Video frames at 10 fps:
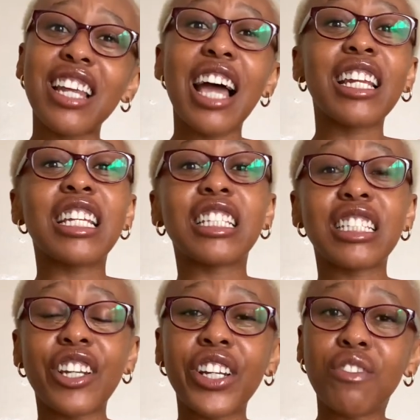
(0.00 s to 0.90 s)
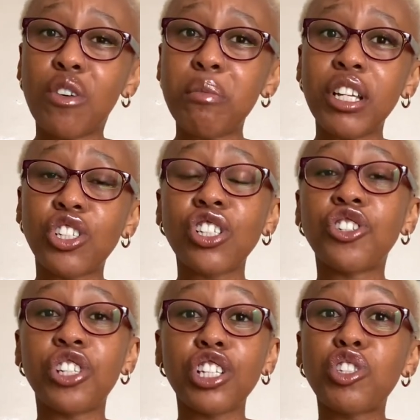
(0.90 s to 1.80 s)
unnecessary information
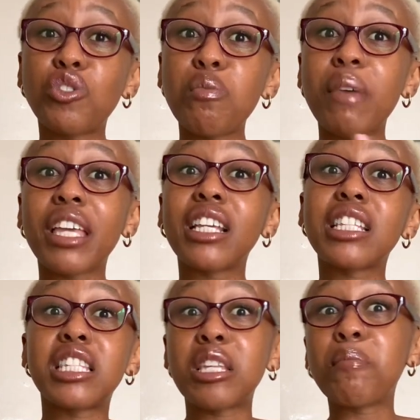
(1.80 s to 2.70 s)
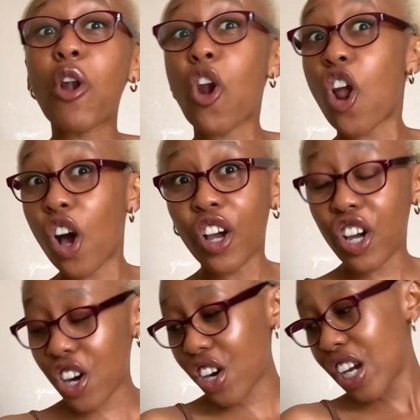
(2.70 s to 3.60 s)
just to make it seem
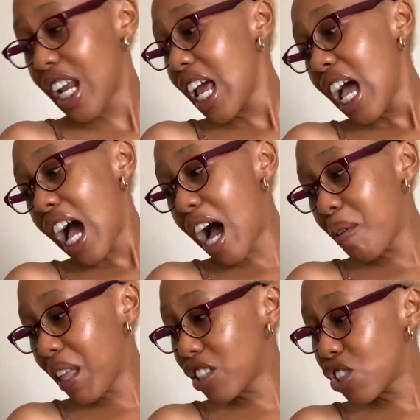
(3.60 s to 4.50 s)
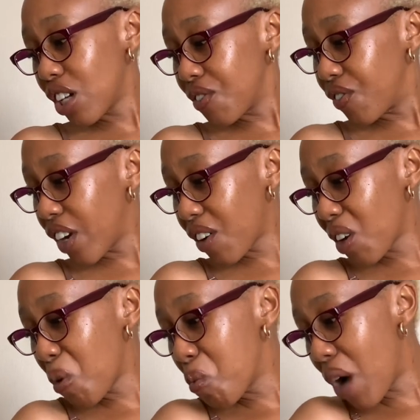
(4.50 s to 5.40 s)
longer. That's not
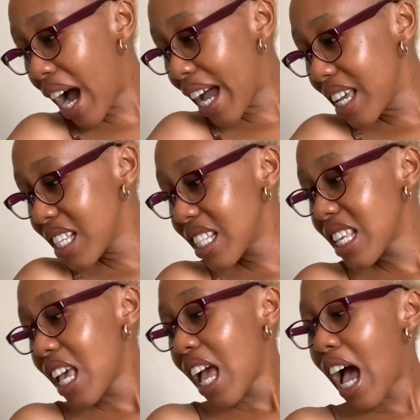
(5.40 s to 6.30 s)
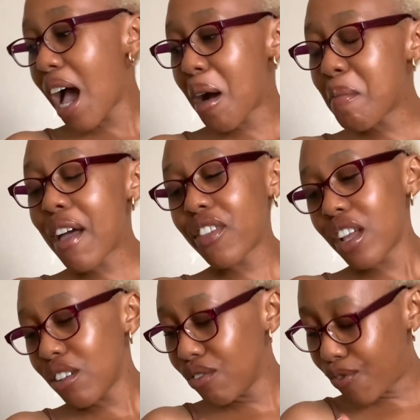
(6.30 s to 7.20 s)
very wise. And
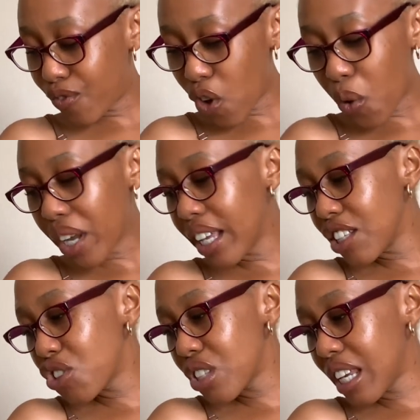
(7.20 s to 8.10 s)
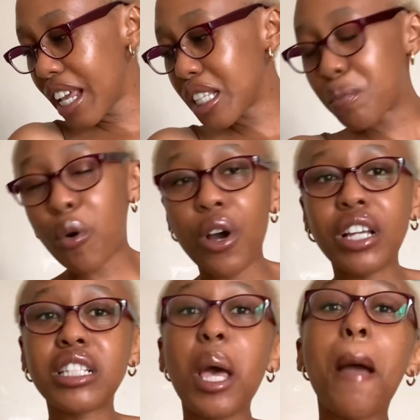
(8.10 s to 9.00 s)
then flowing into the next
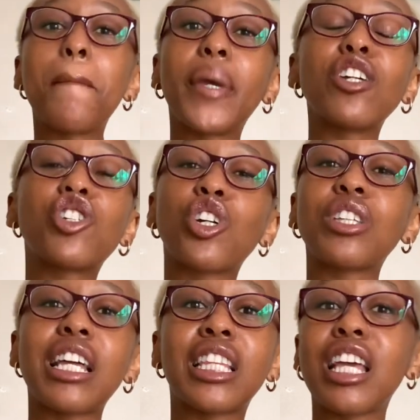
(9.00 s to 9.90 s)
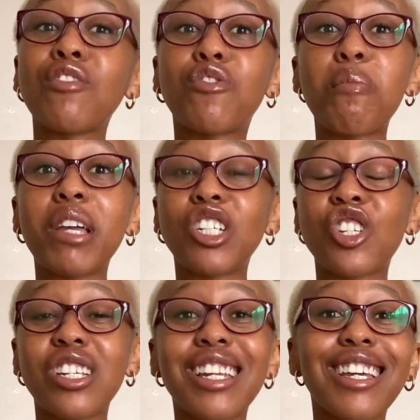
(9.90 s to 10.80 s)
point, make sure that the
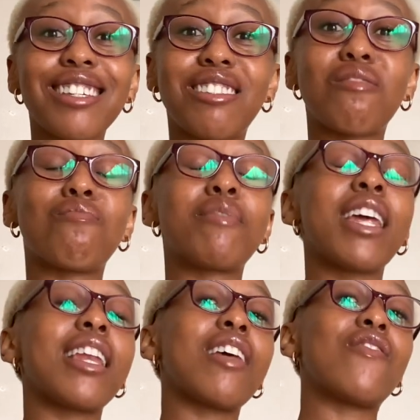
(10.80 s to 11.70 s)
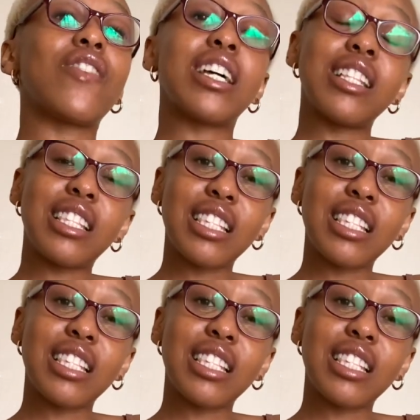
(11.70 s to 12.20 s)
information is relevant.